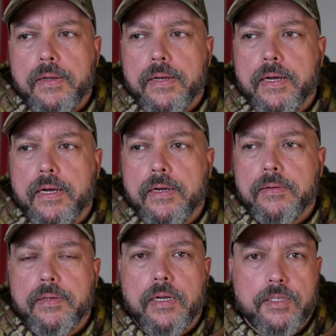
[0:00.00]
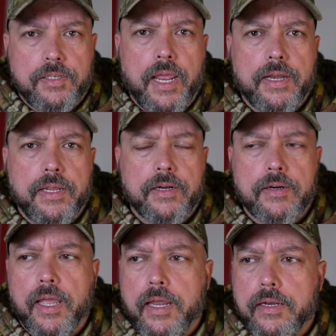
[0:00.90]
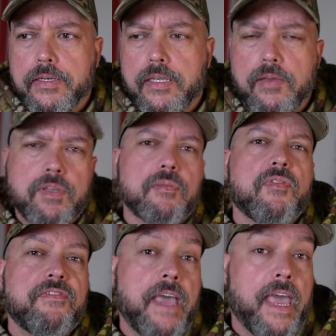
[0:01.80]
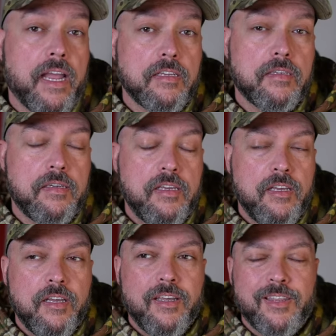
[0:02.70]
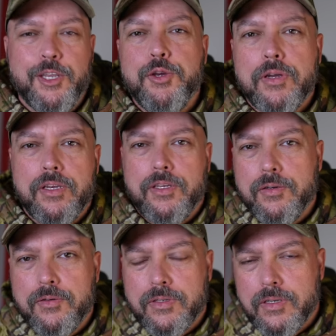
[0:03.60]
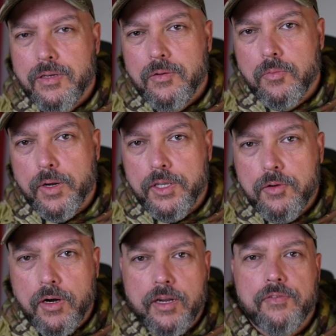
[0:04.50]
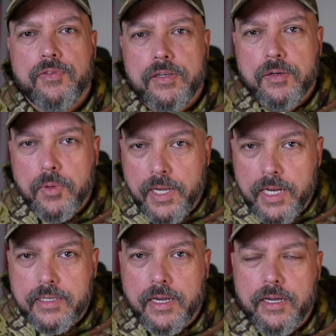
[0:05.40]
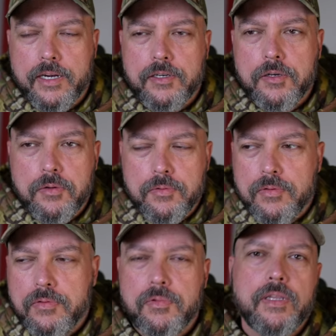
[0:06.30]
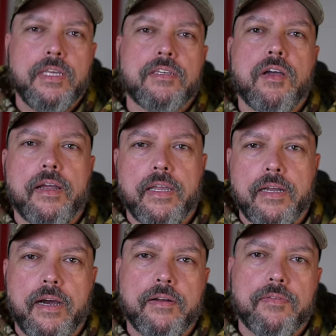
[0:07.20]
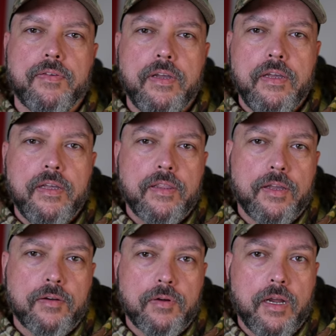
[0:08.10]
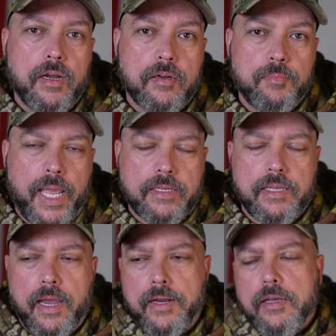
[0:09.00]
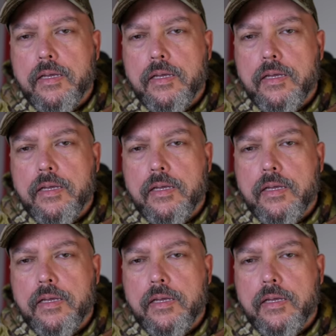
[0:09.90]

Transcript: uh, understand here and to give you some facts that you can use when you are confronted with an anti-gunner who really is talking out of their uh, backside.